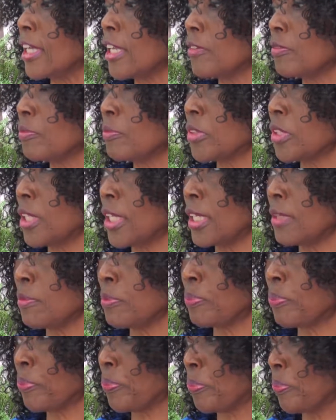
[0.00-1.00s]

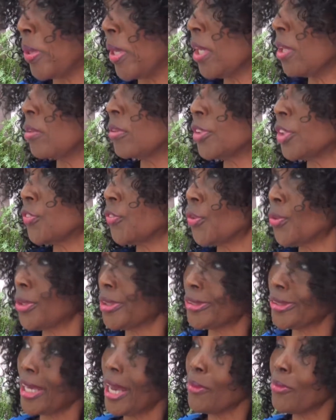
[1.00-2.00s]
in pills. Of
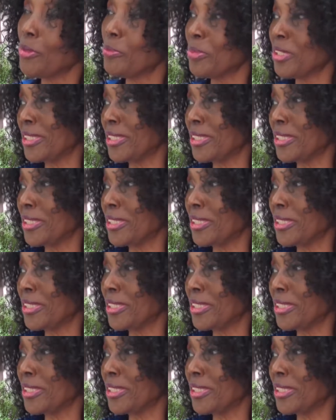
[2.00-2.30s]
course, I wouldn't